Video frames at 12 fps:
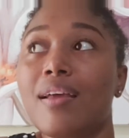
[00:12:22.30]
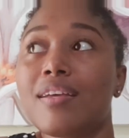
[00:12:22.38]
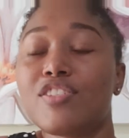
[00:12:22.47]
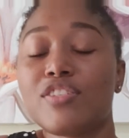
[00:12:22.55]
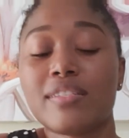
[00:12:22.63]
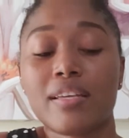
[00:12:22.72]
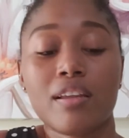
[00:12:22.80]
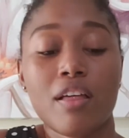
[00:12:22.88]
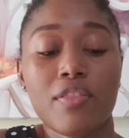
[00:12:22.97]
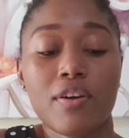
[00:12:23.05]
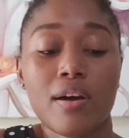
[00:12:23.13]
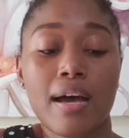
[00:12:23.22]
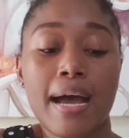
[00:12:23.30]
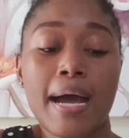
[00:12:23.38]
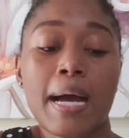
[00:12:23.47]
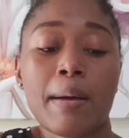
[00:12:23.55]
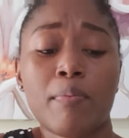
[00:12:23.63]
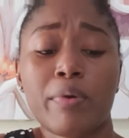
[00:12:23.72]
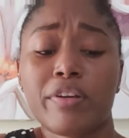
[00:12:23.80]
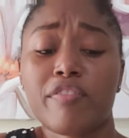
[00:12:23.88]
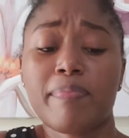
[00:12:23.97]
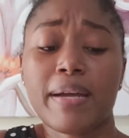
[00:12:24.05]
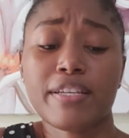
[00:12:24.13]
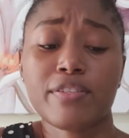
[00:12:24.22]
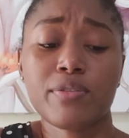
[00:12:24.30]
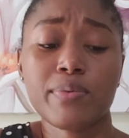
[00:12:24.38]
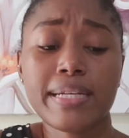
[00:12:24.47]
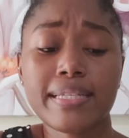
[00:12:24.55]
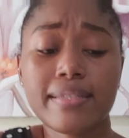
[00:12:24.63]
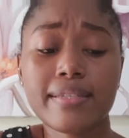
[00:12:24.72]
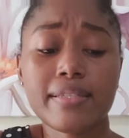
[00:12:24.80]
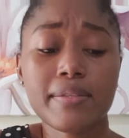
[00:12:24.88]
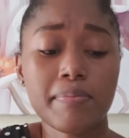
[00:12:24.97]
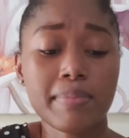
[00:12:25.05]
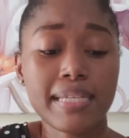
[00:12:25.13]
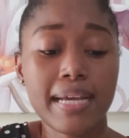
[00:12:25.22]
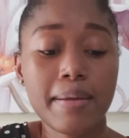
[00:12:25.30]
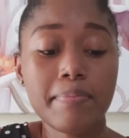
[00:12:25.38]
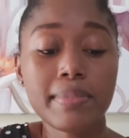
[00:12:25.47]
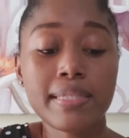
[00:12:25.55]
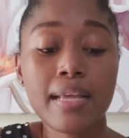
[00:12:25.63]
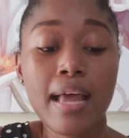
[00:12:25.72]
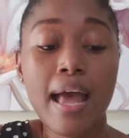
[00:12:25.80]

she's another one of my sources sometimes.